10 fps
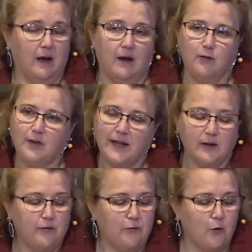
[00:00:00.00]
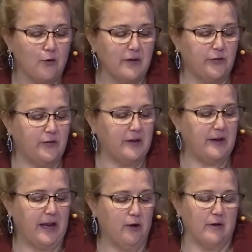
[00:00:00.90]
of like a
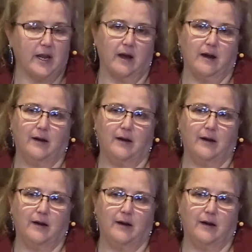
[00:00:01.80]
forested area?